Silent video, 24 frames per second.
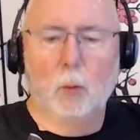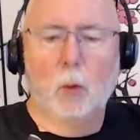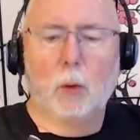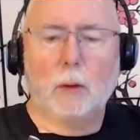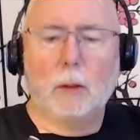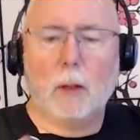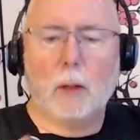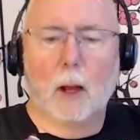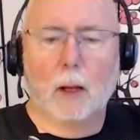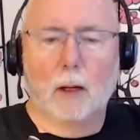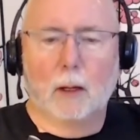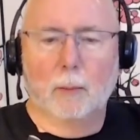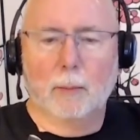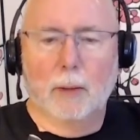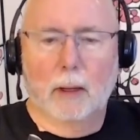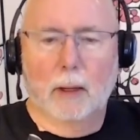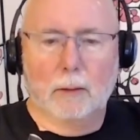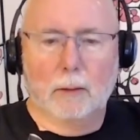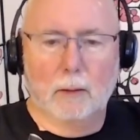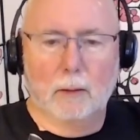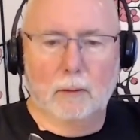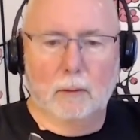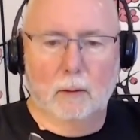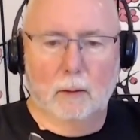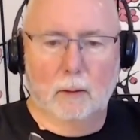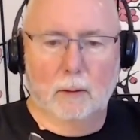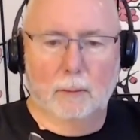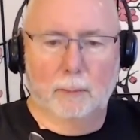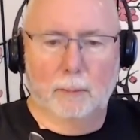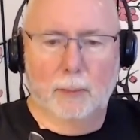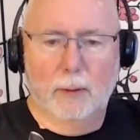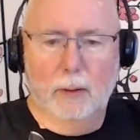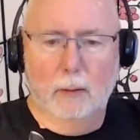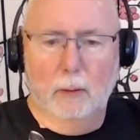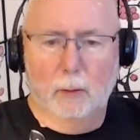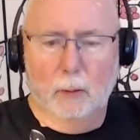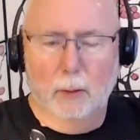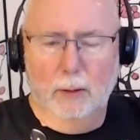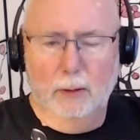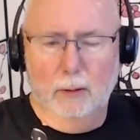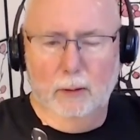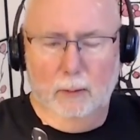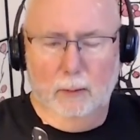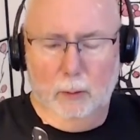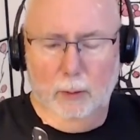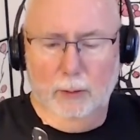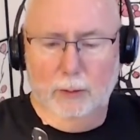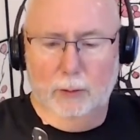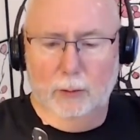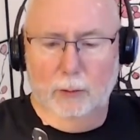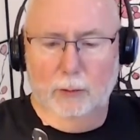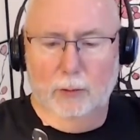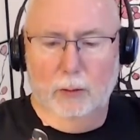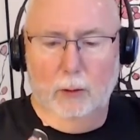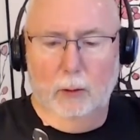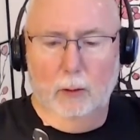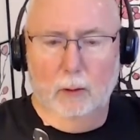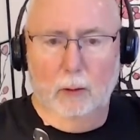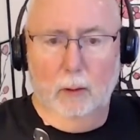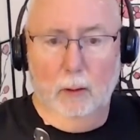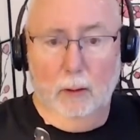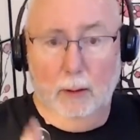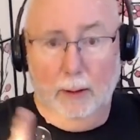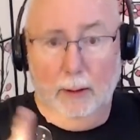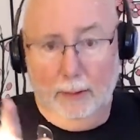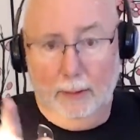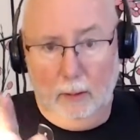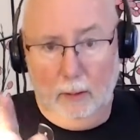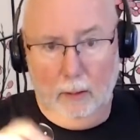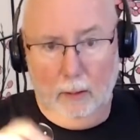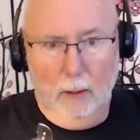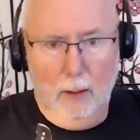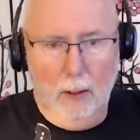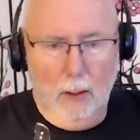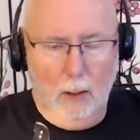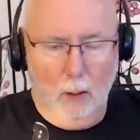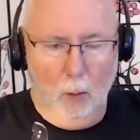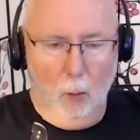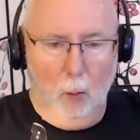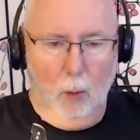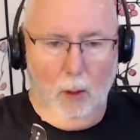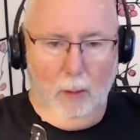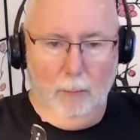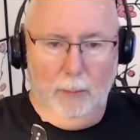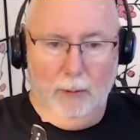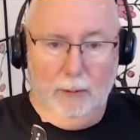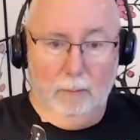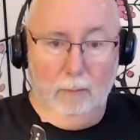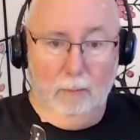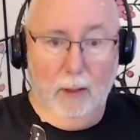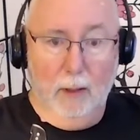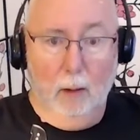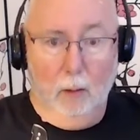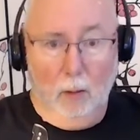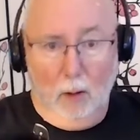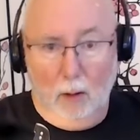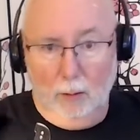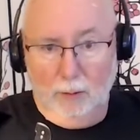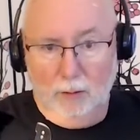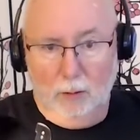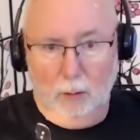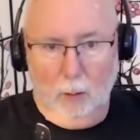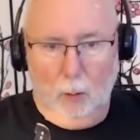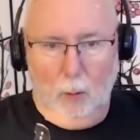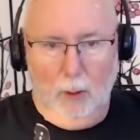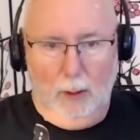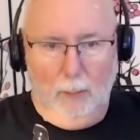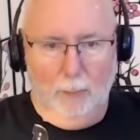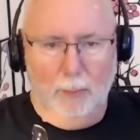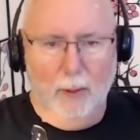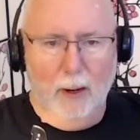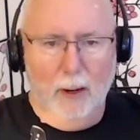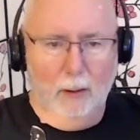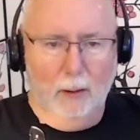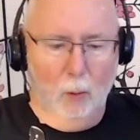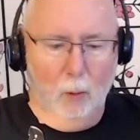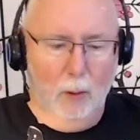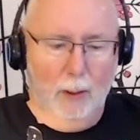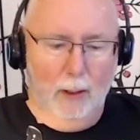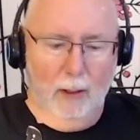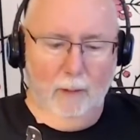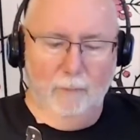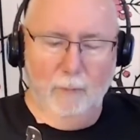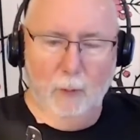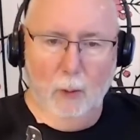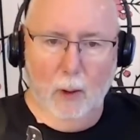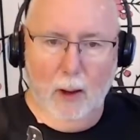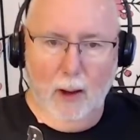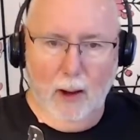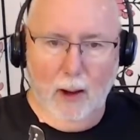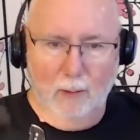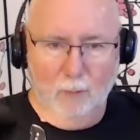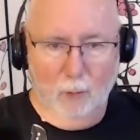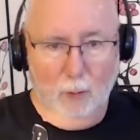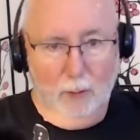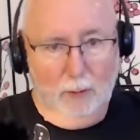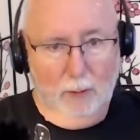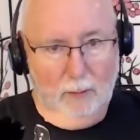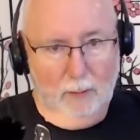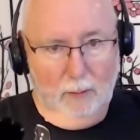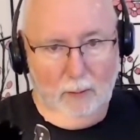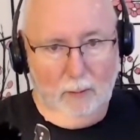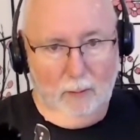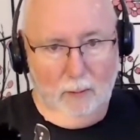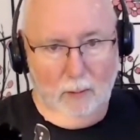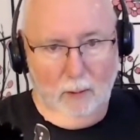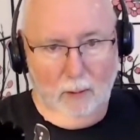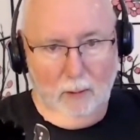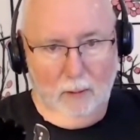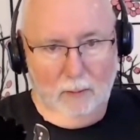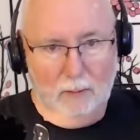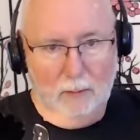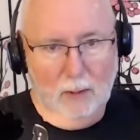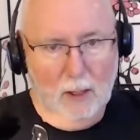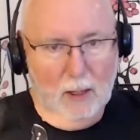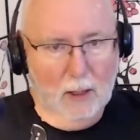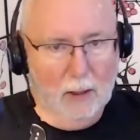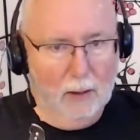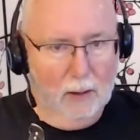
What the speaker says: We'll talk about these little creatures here in a later one, but they're also great. By the way, if you have one of these things,